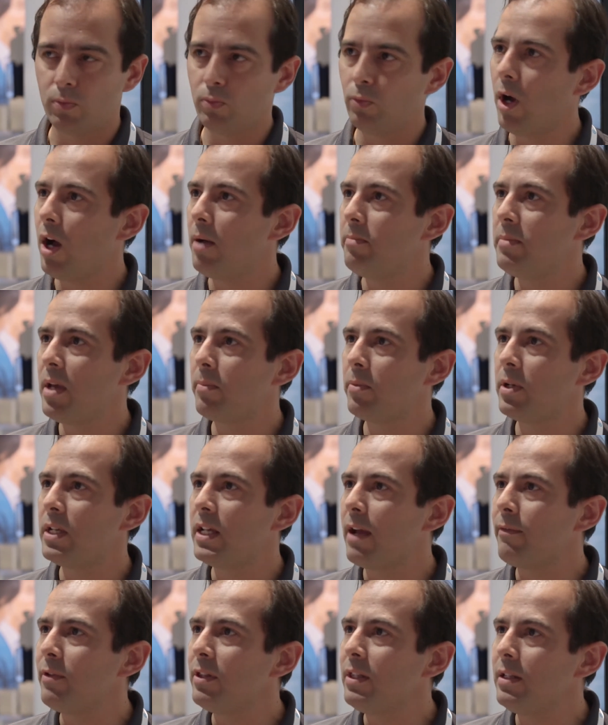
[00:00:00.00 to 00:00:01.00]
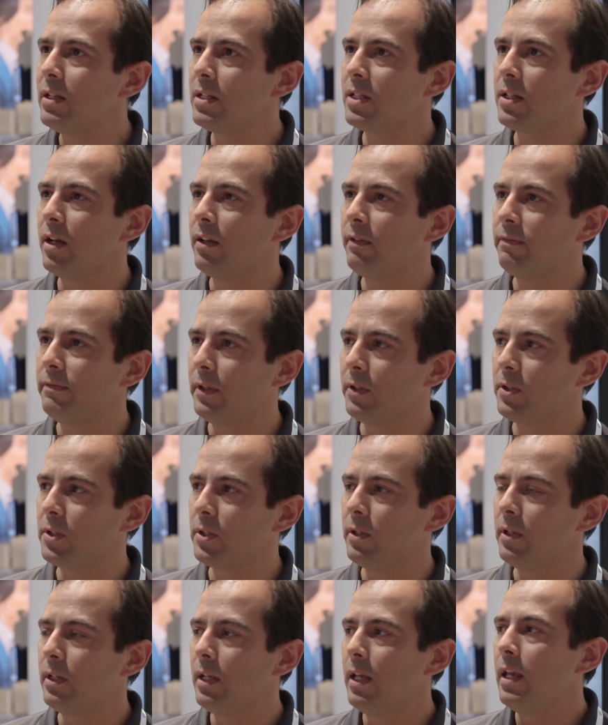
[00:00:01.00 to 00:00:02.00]
raw memory, everything that's
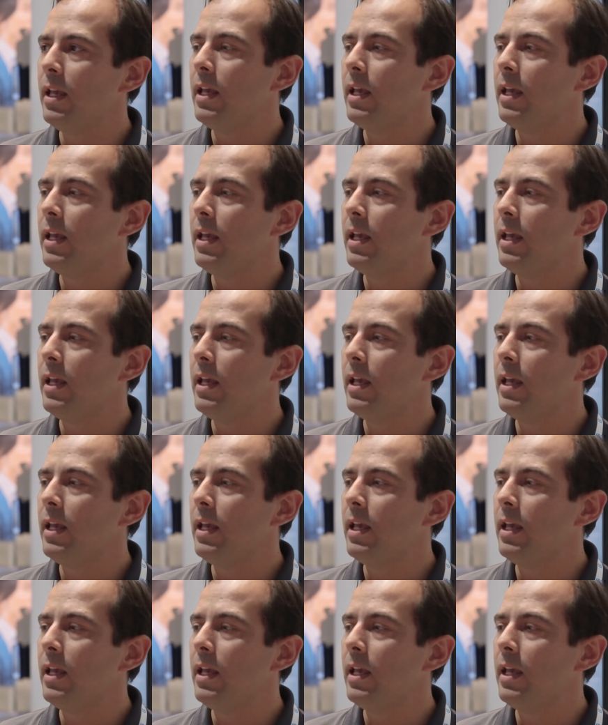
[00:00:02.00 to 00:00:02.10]
unfiltered,